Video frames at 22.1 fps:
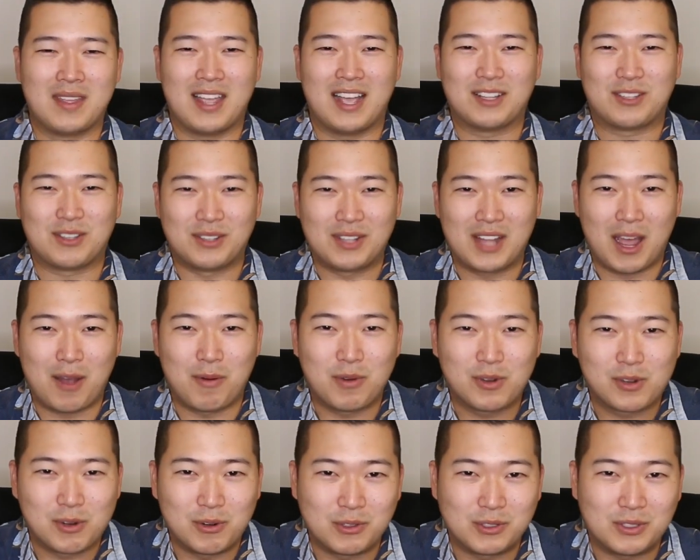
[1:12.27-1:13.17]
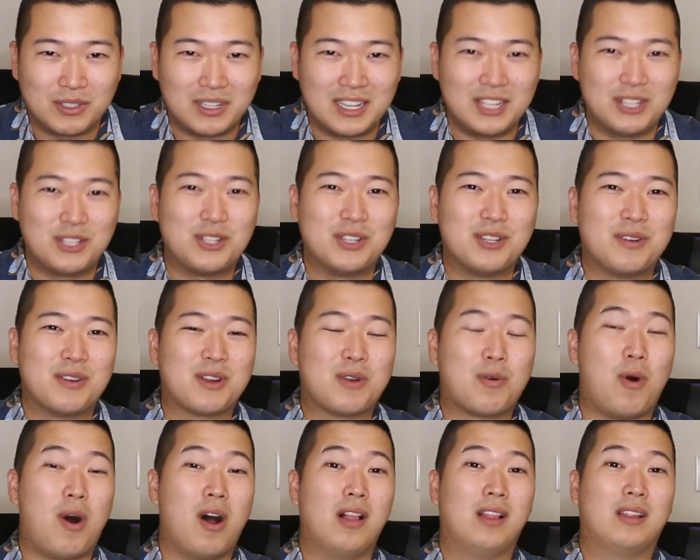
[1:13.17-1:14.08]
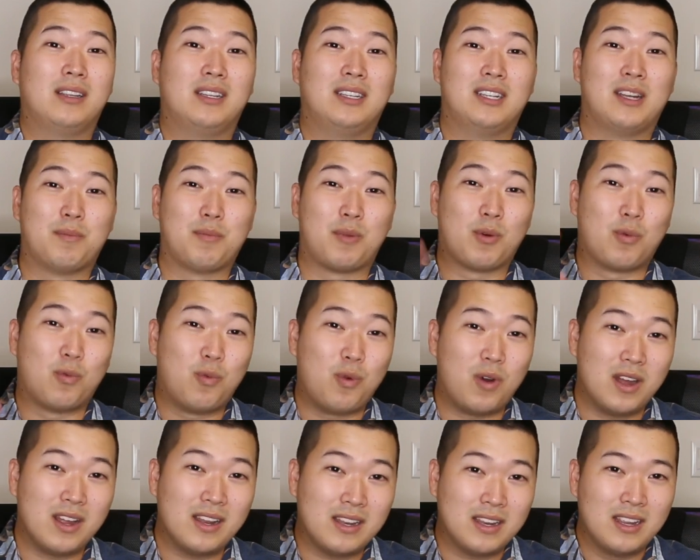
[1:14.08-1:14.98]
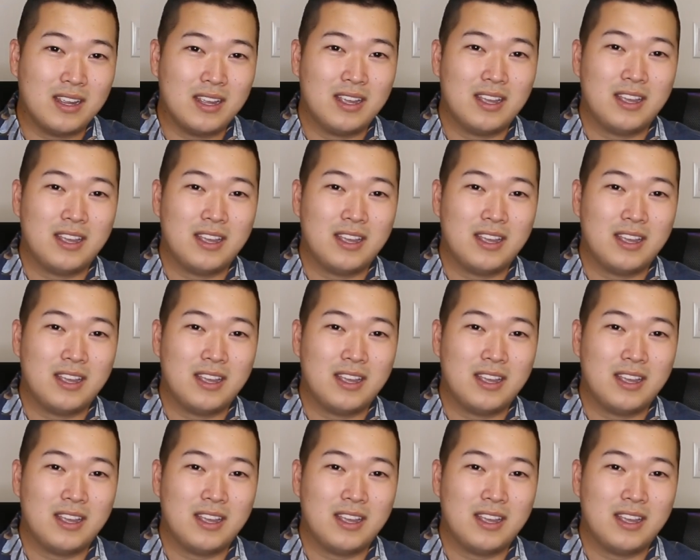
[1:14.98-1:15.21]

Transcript: And so now we'll go into engineering quality number 1.